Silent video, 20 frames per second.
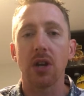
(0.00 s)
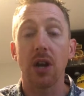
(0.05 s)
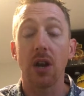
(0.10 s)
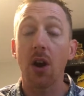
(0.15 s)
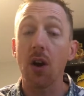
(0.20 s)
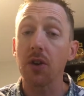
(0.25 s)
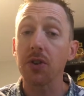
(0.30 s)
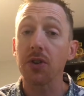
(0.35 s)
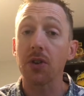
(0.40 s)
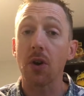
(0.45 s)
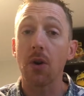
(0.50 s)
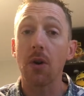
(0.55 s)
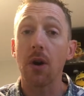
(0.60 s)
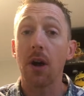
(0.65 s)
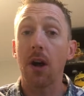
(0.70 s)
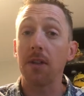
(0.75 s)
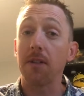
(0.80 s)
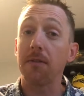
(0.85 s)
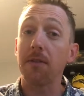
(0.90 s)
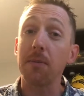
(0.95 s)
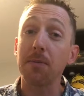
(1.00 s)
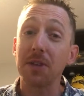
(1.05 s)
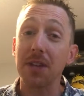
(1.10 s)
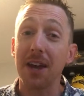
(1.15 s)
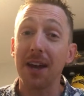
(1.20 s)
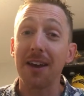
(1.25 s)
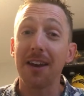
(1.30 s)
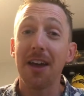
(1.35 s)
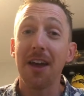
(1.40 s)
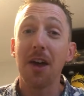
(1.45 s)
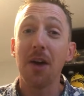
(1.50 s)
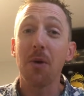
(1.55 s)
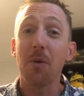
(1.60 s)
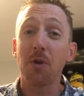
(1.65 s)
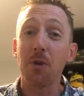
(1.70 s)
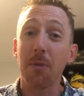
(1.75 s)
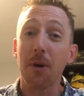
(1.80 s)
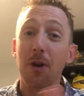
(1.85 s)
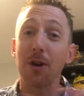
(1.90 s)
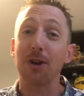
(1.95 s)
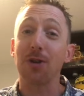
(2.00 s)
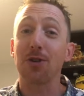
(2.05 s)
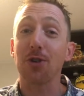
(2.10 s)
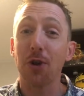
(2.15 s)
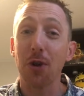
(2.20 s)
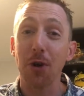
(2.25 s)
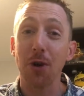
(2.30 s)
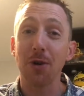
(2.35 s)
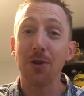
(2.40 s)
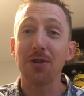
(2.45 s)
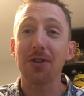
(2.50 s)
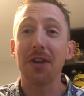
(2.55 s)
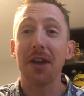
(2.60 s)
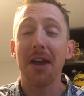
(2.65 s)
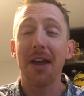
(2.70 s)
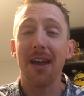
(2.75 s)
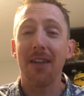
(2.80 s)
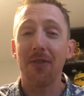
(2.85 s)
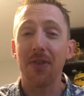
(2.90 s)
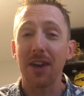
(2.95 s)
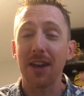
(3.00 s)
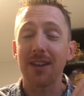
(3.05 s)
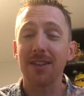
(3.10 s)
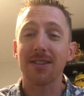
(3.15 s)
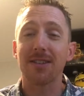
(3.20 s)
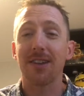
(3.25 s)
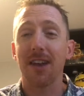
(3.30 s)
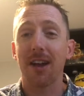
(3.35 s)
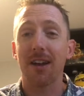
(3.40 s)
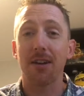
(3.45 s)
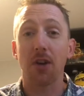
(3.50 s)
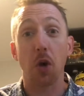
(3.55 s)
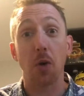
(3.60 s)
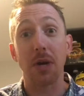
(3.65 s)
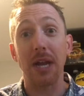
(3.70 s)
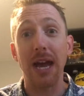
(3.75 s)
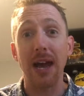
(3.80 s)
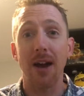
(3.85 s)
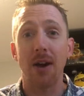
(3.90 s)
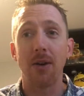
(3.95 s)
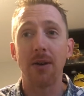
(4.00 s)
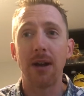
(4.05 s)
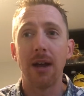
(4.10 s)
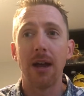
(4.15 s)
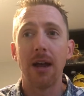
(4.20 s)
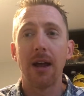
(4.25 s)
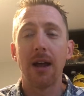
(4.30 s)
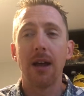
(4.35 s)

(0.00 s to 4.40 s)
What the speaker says: And also, on the flip side, when the market turns and things go down,